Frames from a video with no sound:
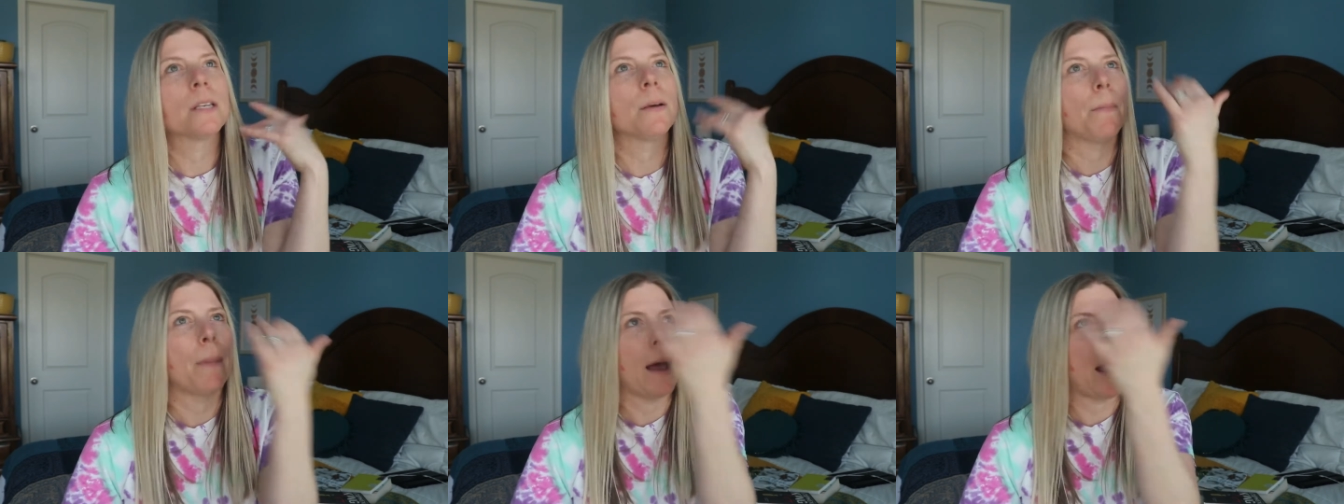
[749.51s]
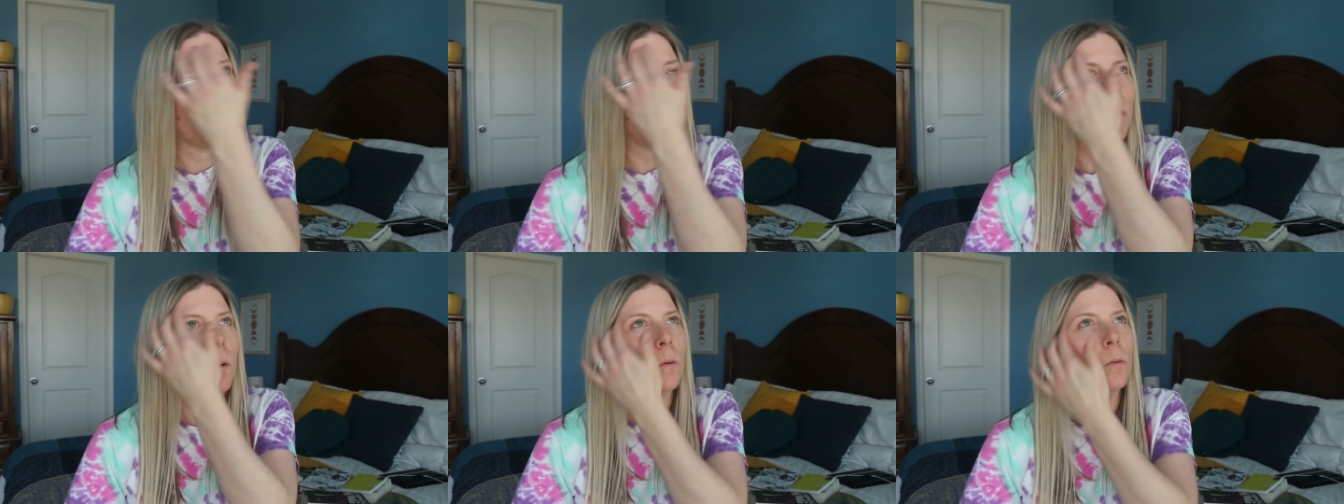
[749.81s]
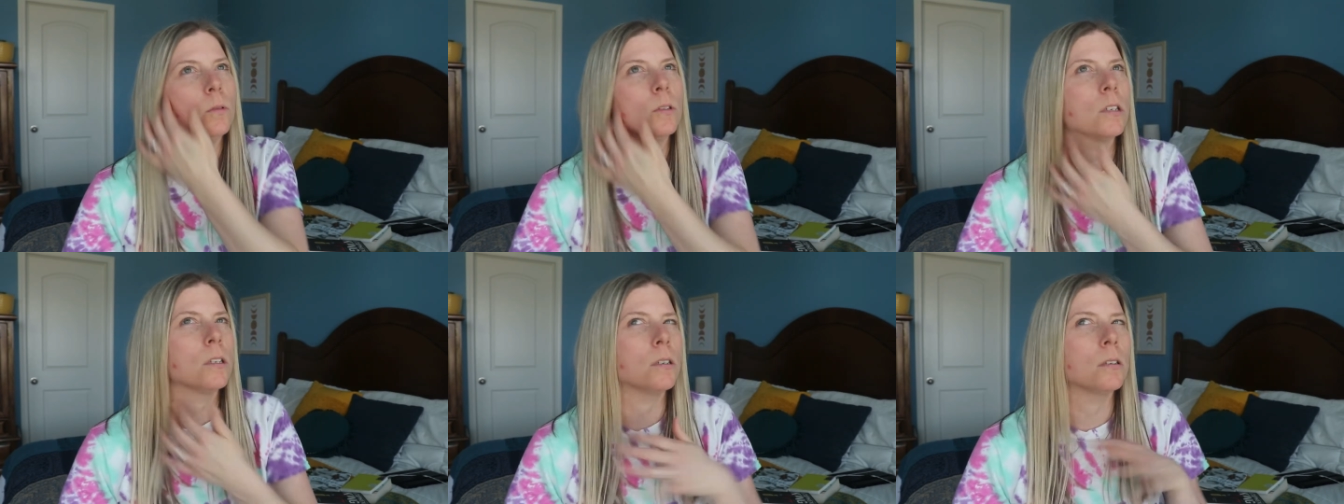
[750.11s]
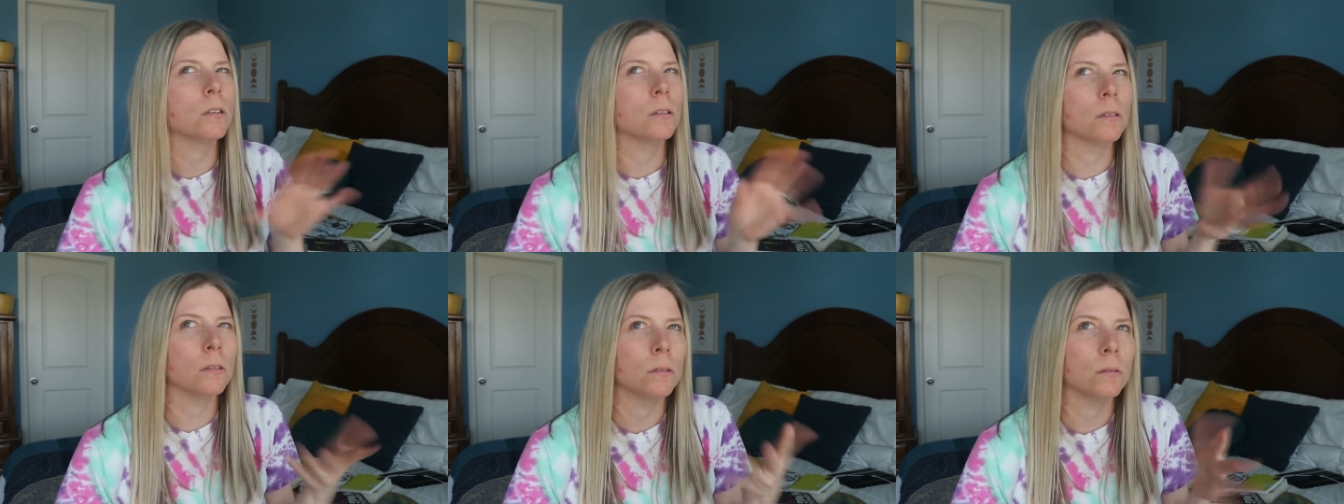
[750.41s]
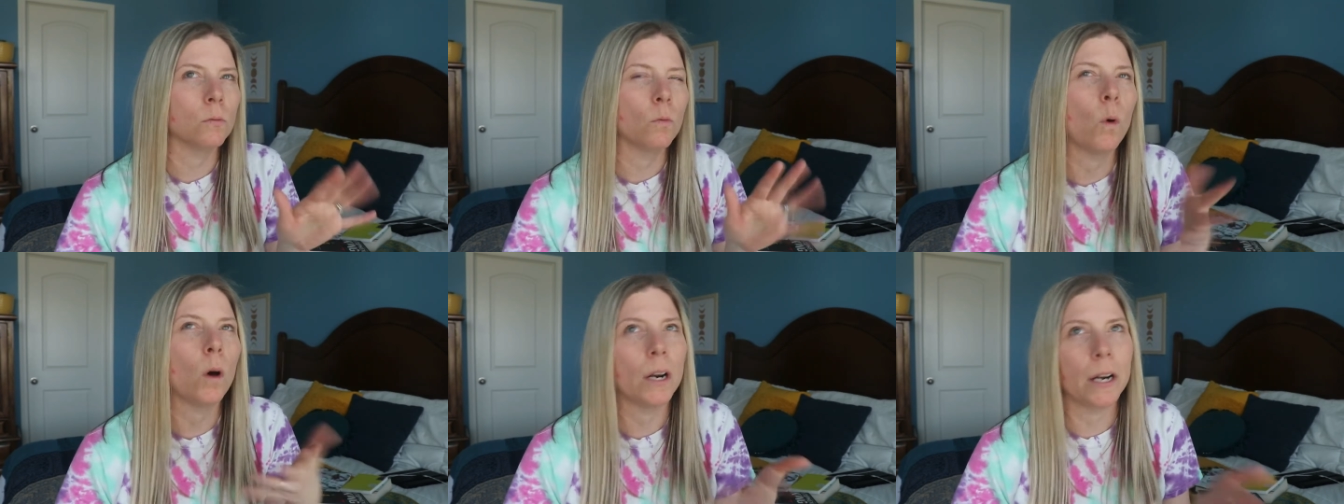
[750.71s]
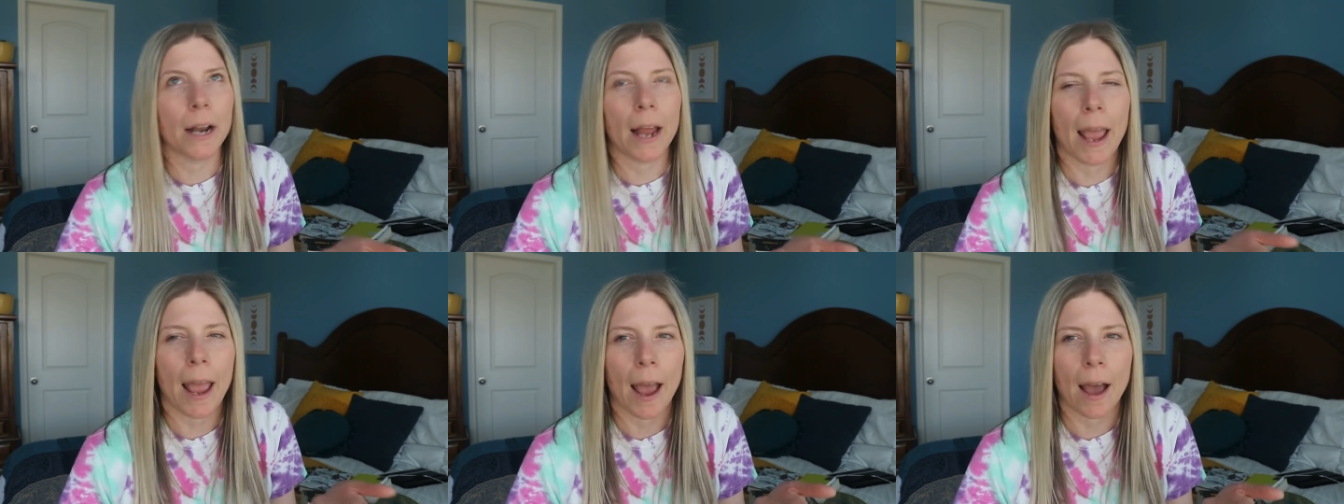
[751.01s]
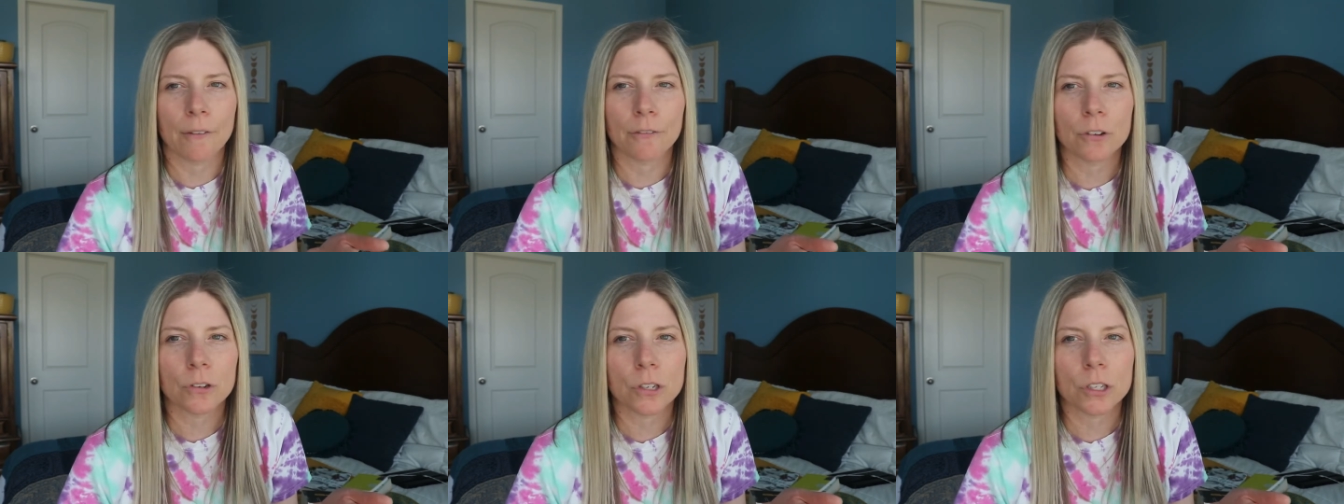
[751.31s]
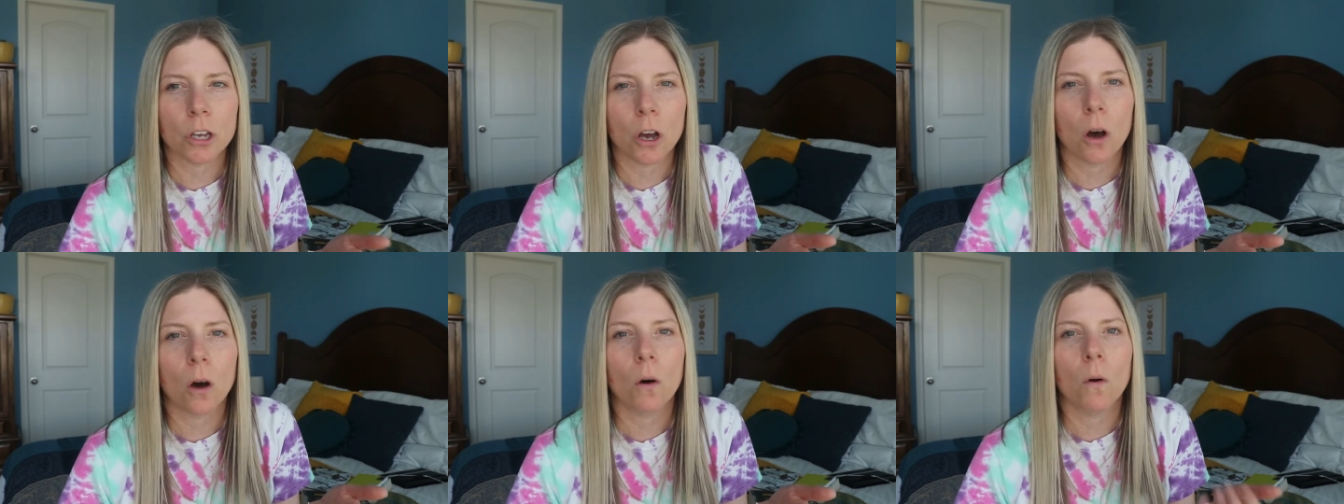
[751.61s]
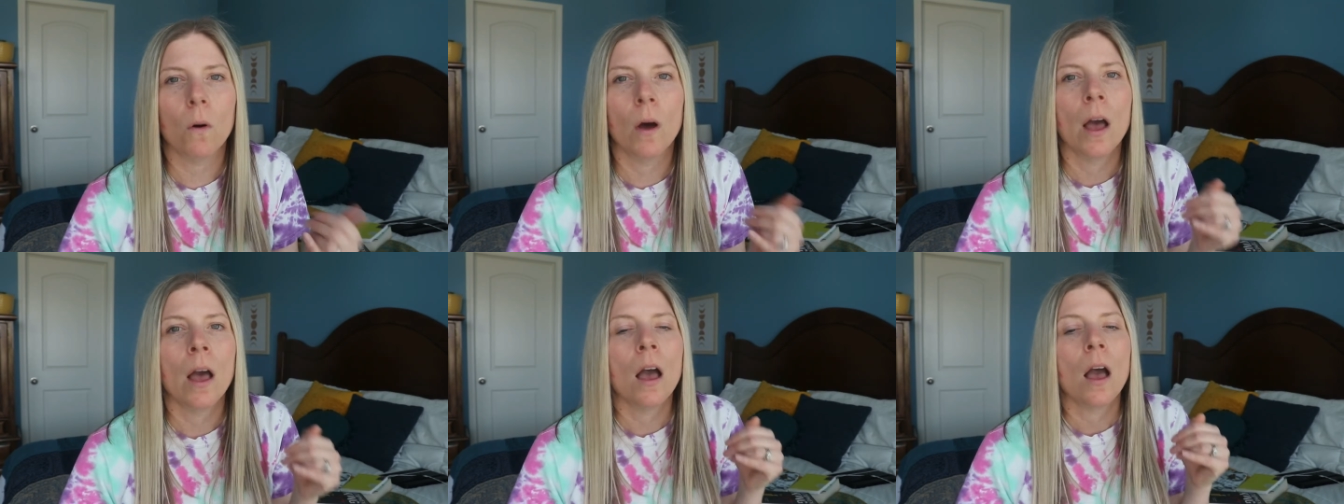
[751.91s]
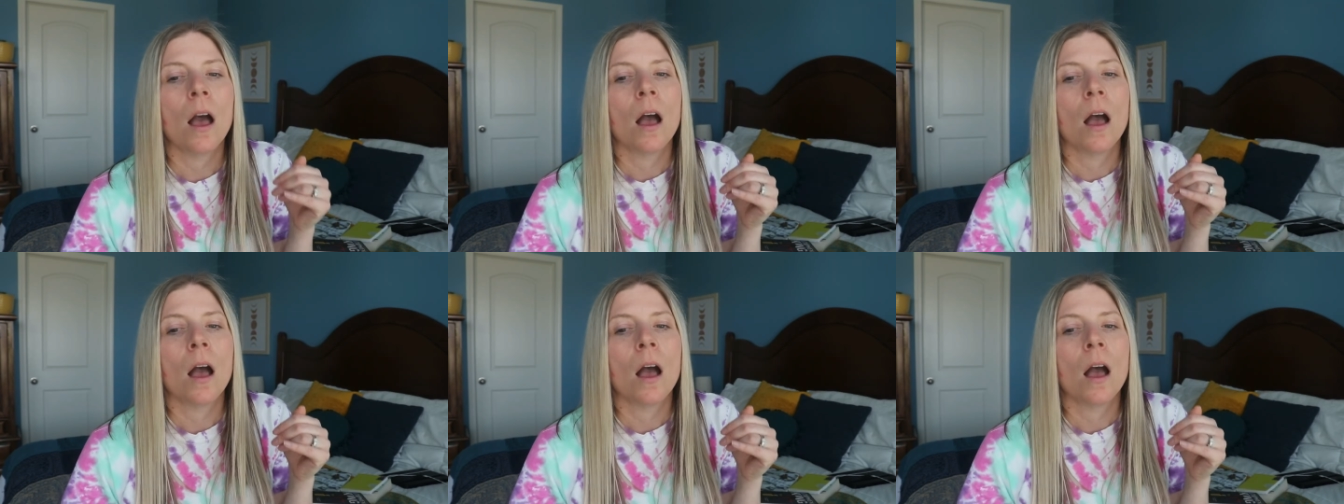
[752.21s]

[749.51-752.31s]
about one and a half or so,